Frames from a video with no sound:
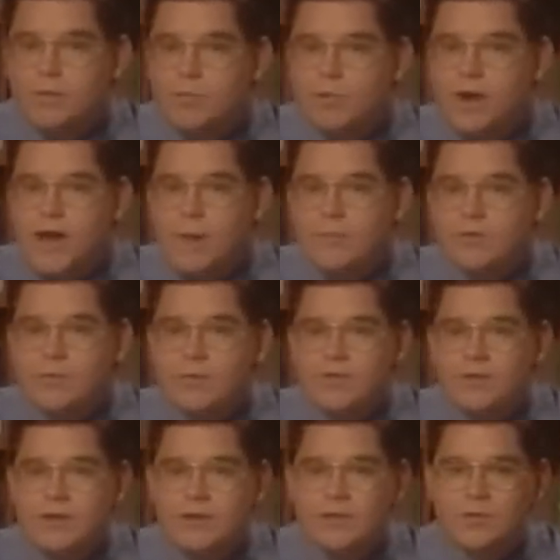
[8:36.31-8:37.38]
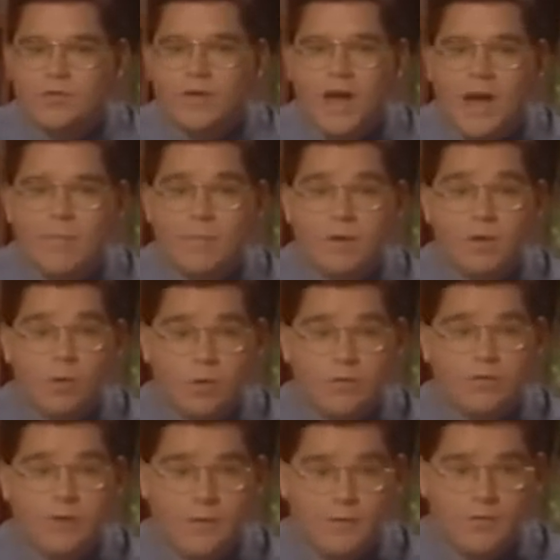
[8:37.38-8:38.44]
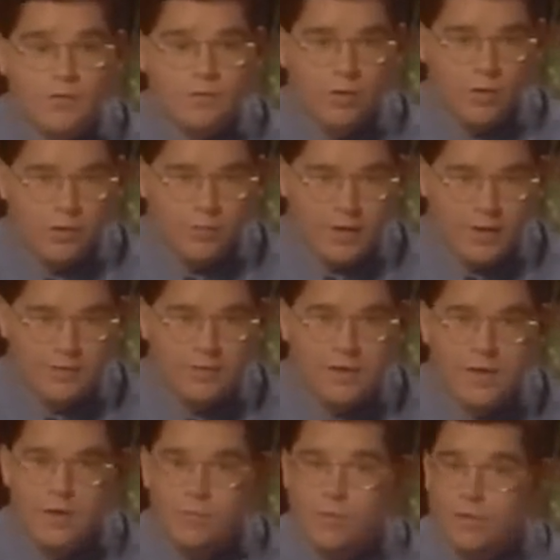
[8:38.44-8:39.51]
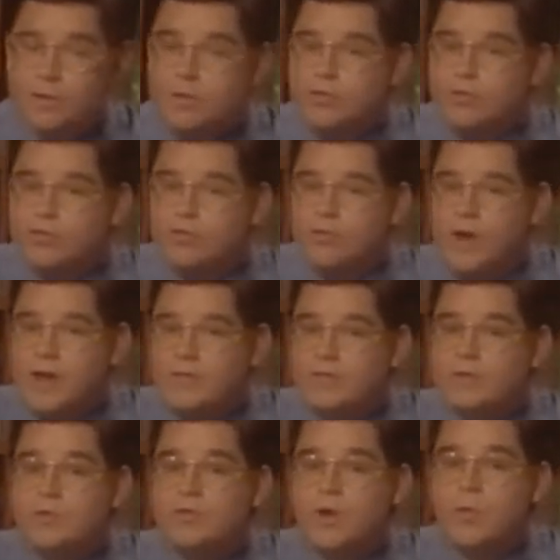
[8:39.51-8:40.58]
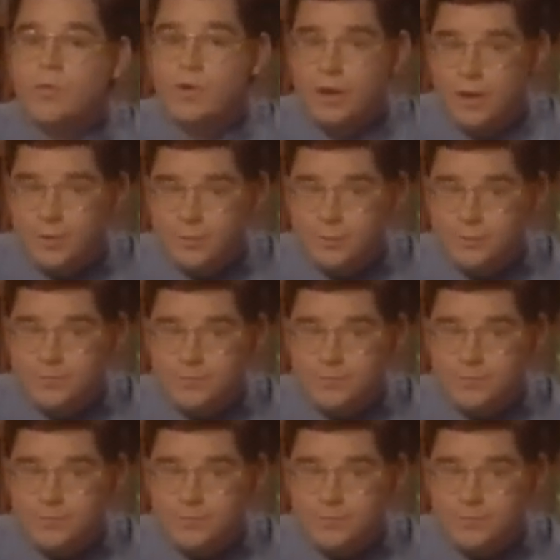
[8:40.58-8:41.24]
perhaps a particular topic or a site that you've heard about, but whose address you don't know.